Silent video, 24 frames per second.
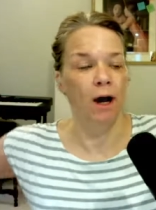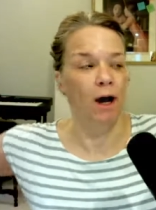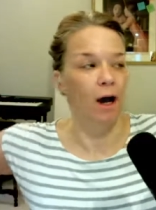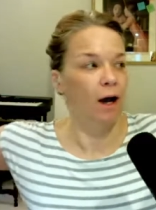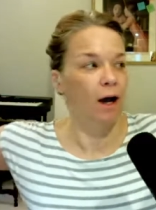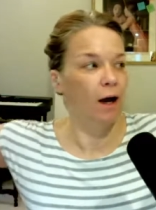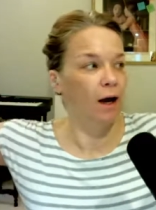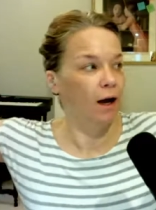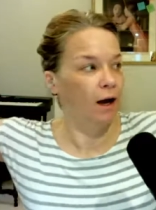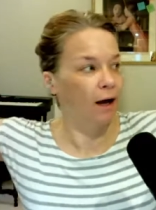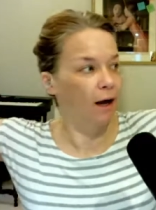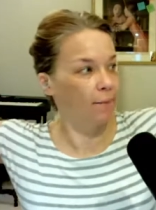
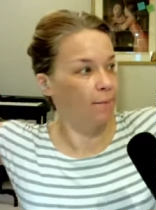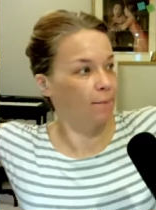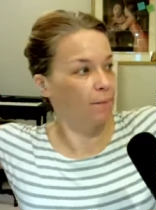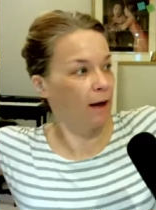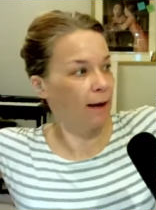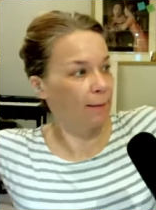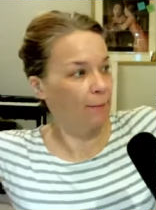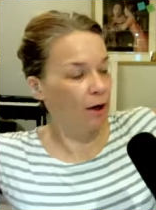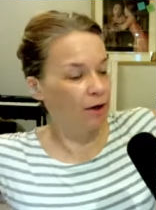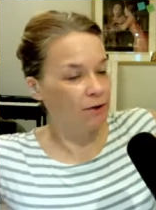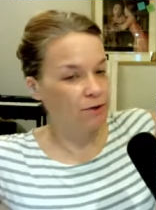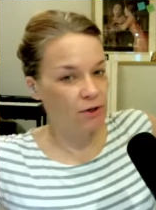I'm
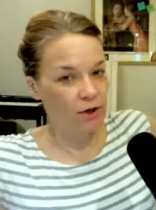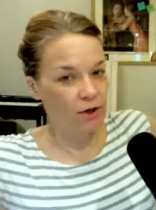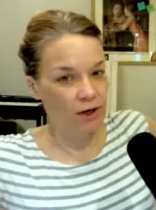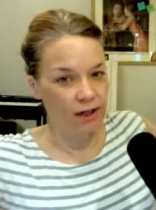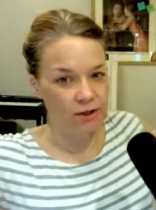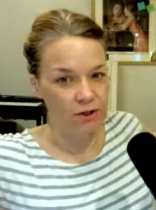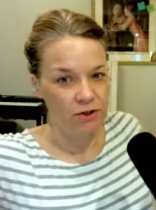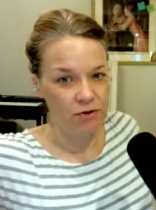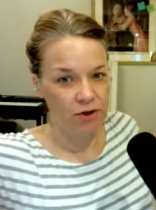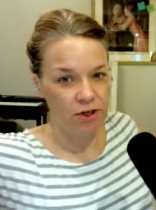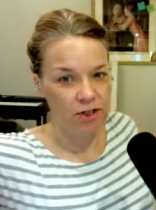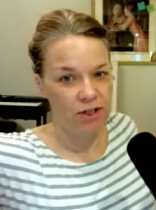also kind
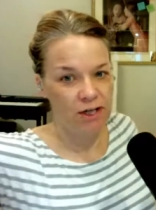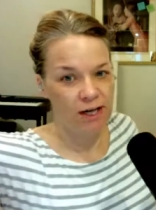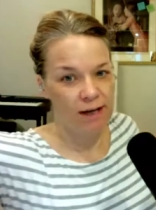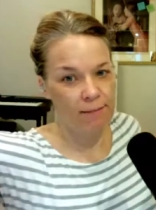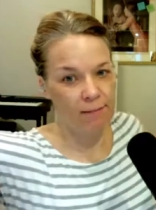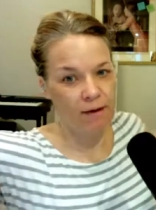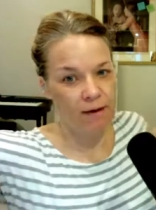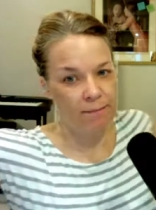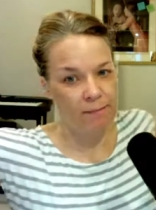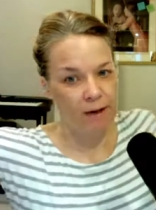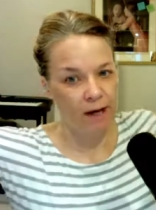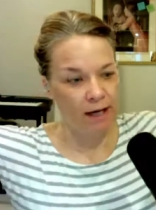of stretching out
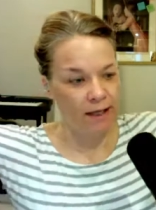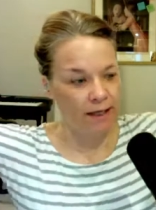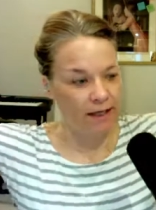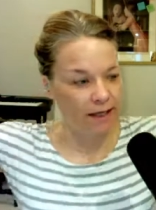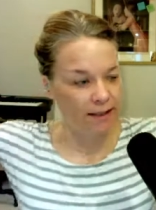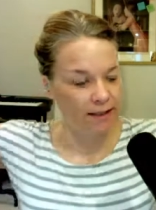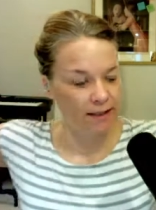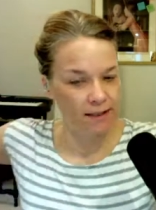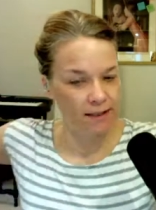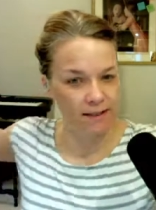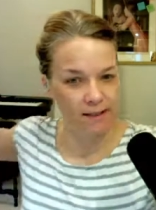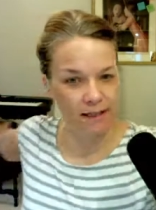my body
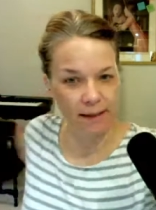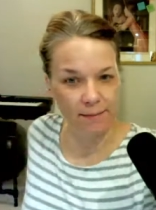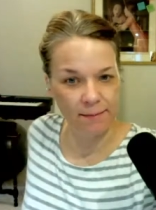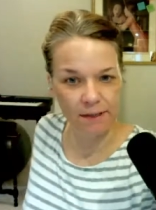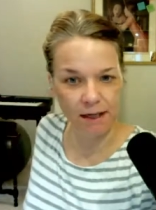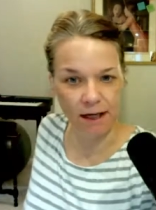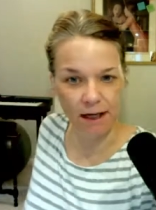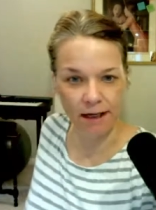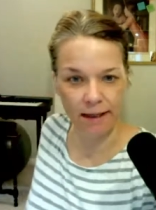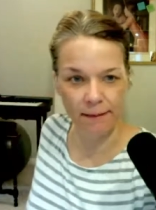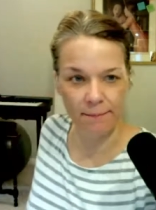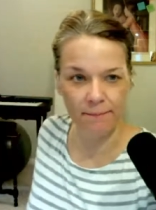at the same
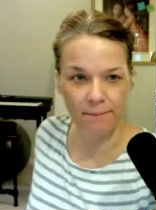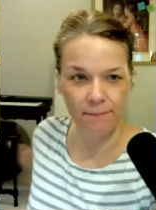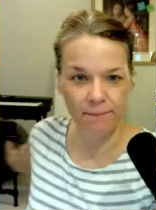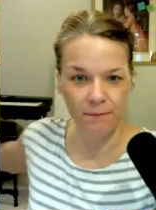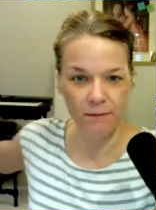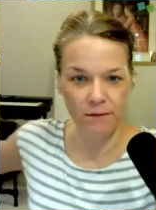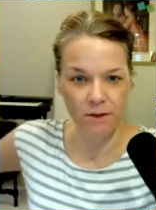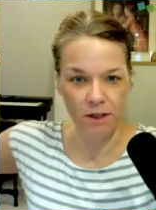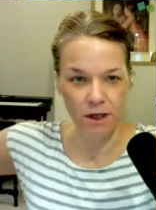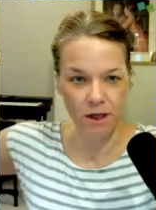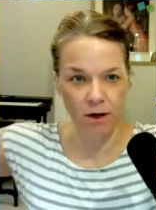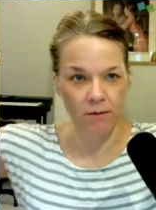time.
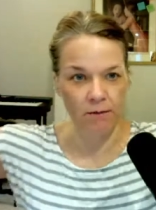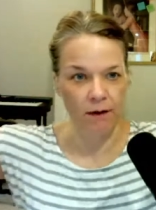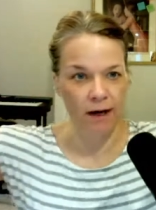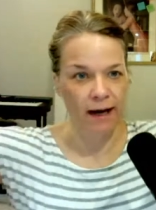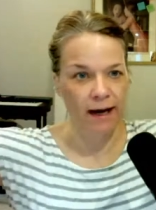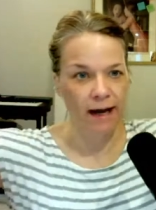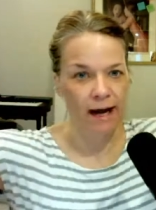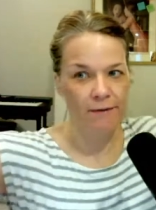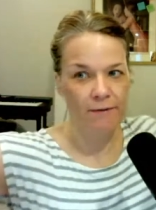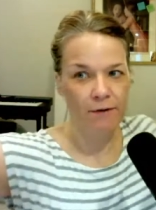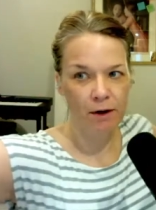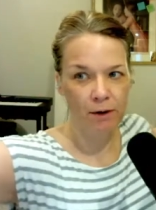So I
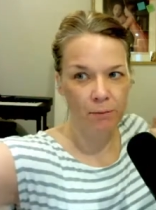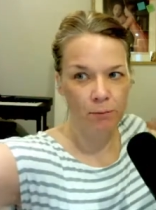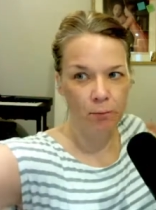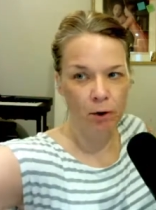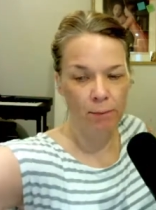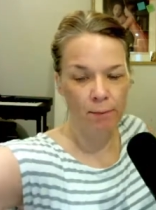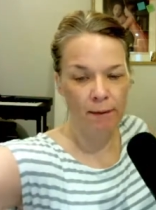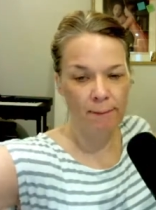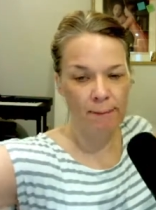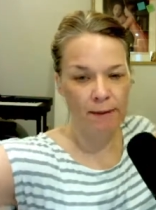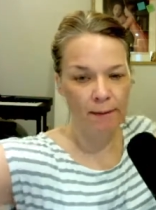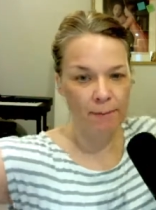have a
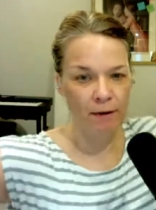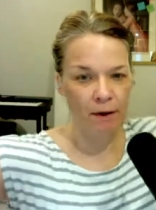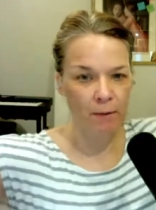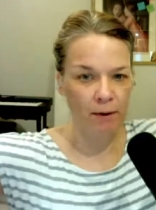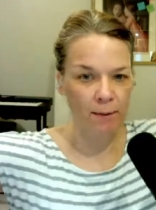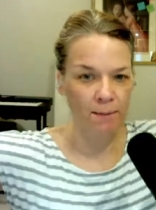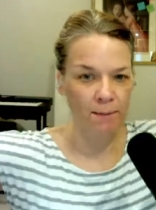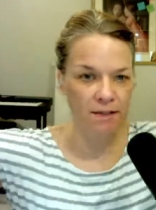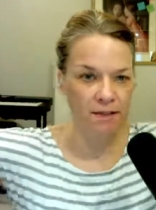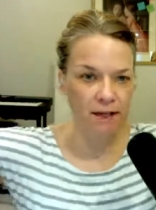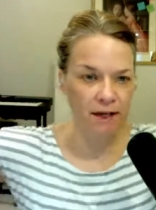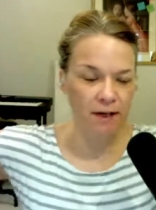warm up on my
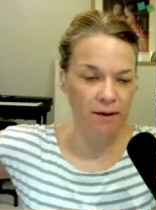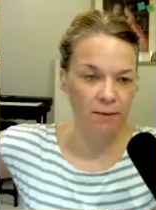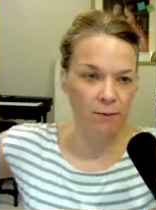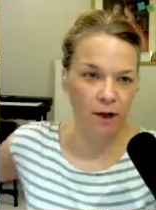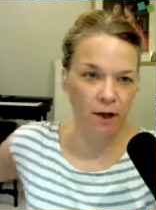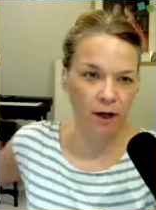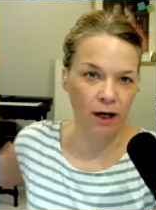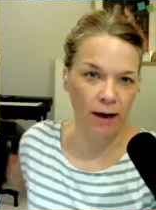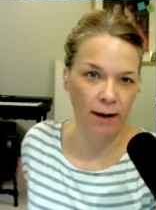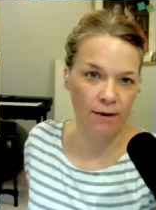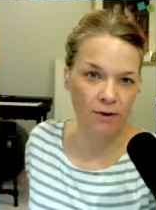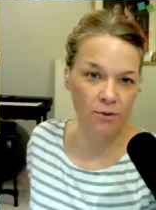website
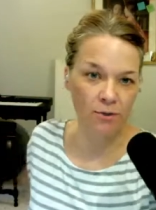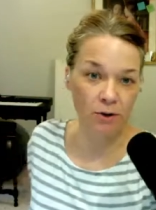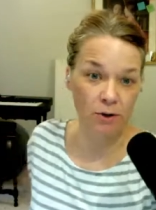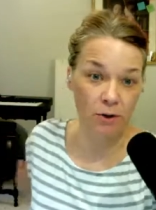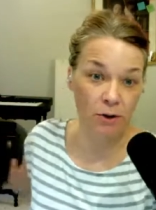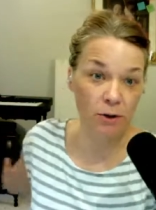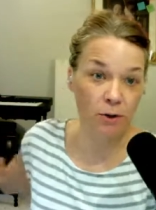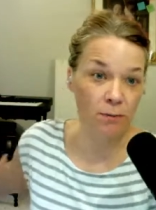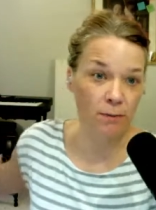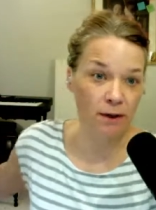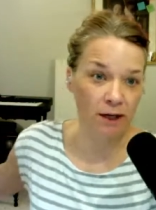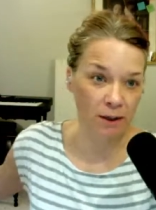where I do a
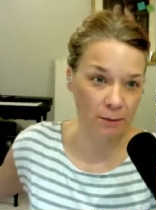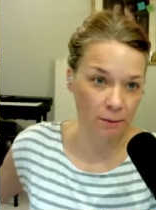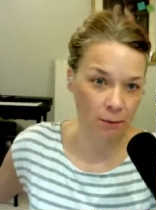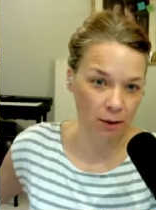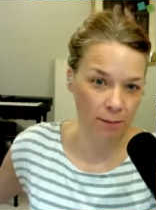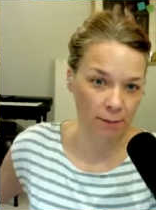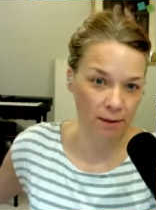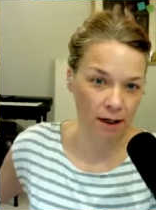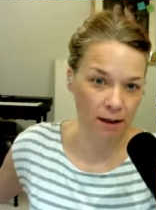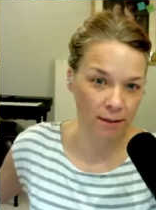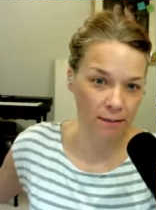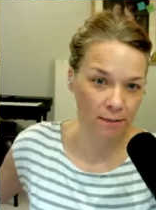2-minute
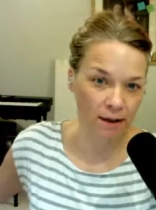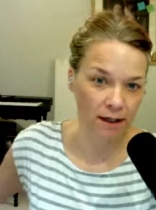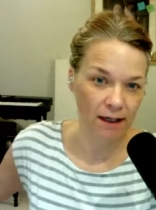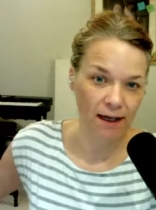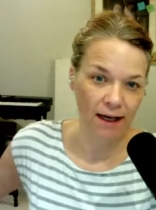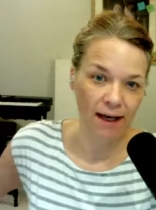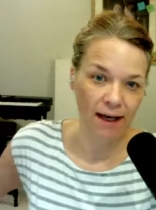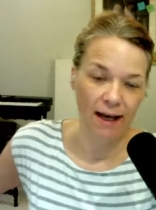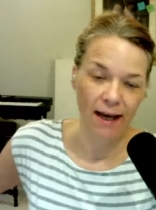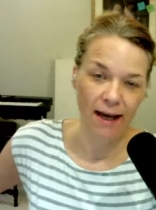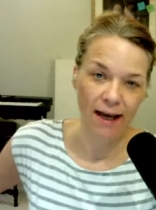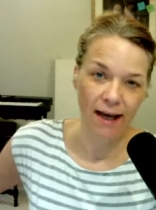warm up.
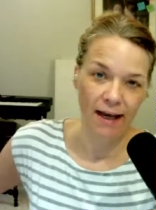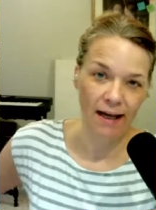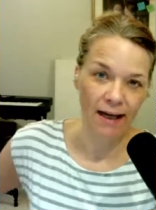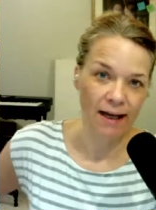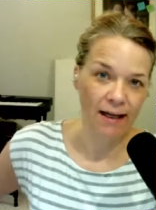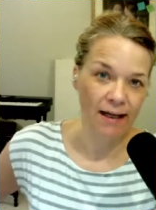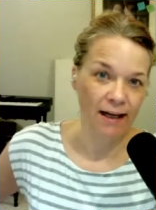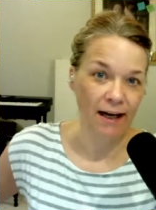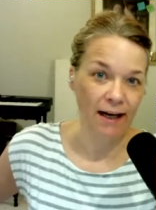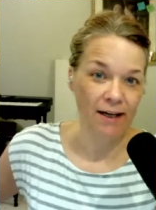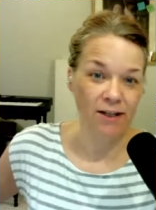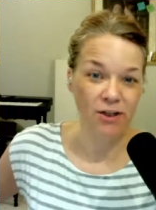
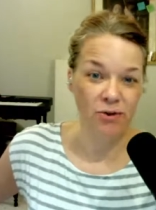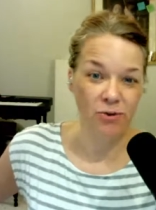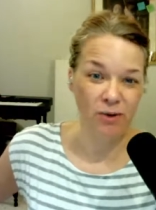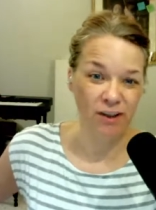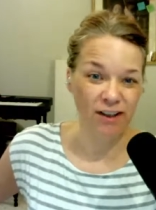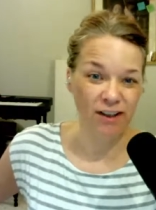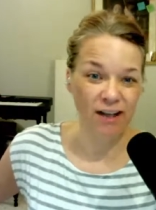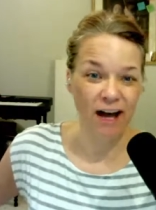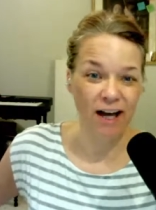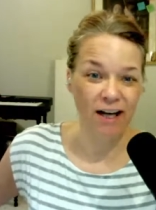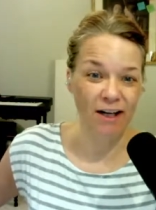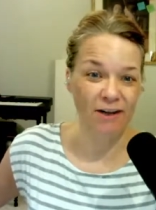And I do a
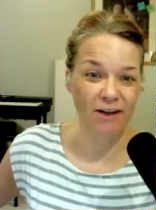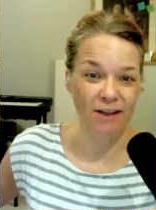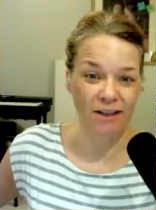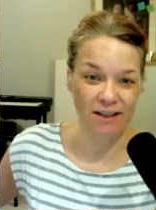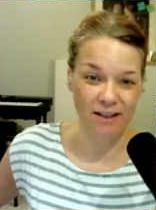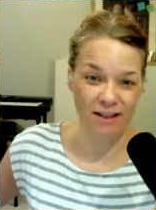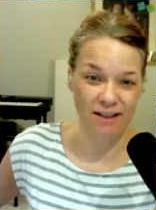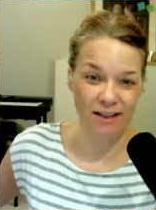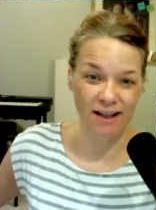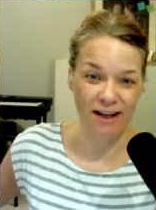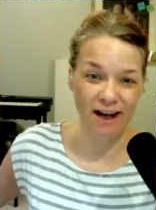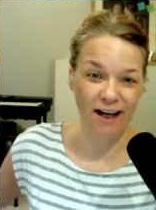lot of
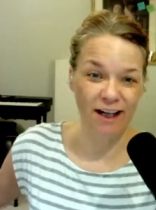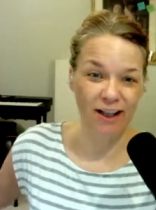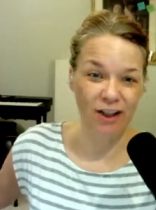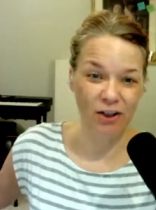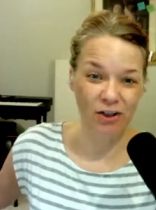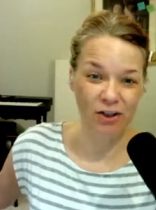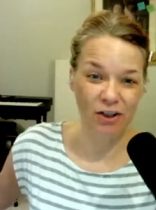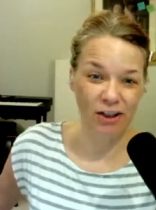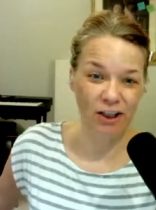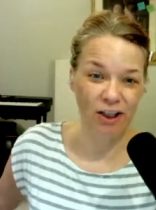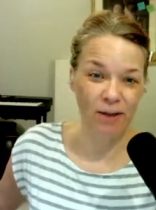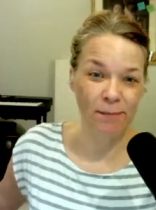this, and it kind of
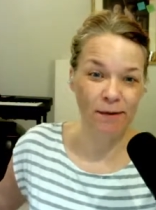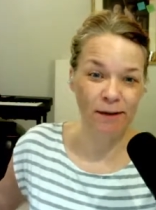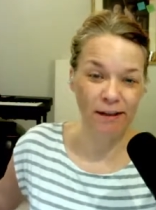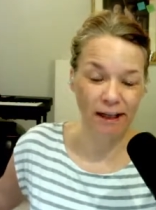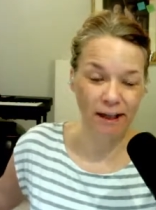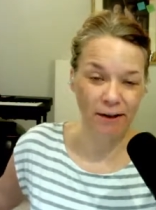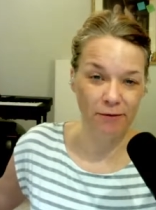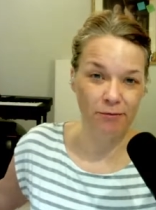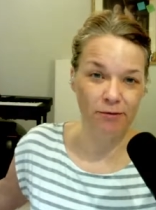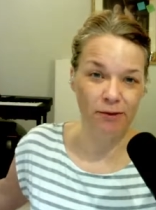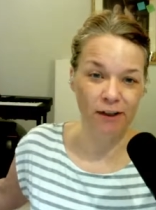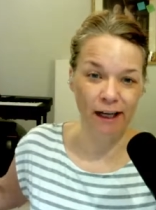looks a little bit
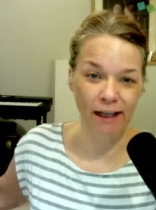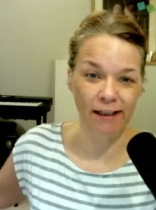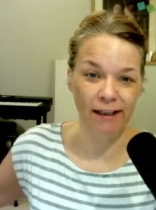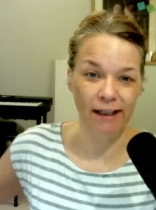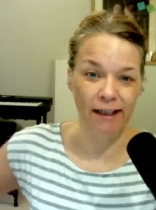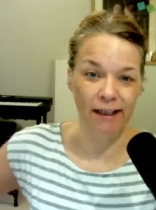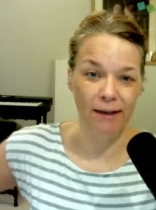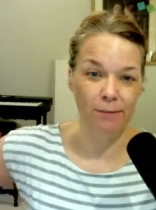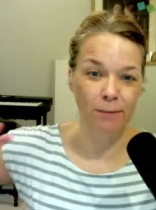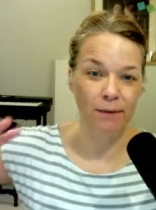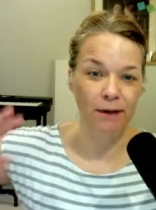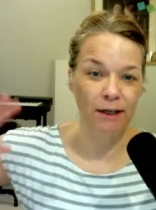like
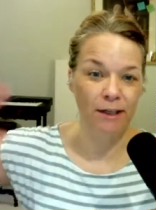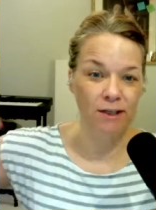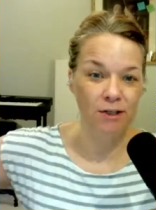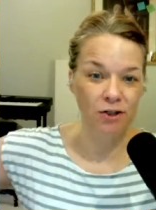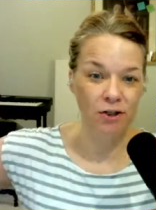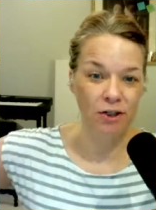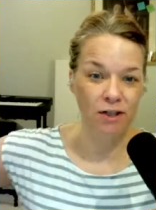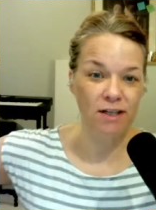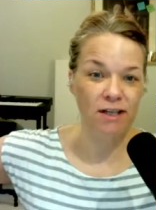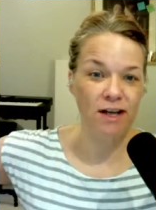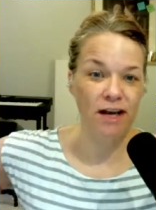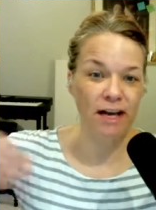flailing, but it's
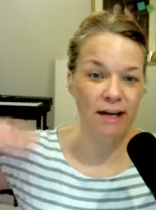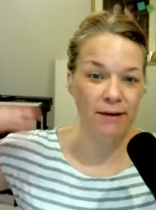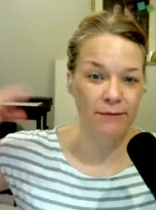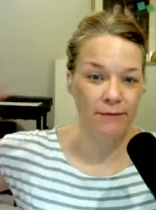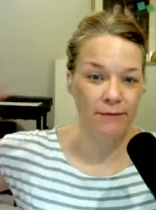just kind of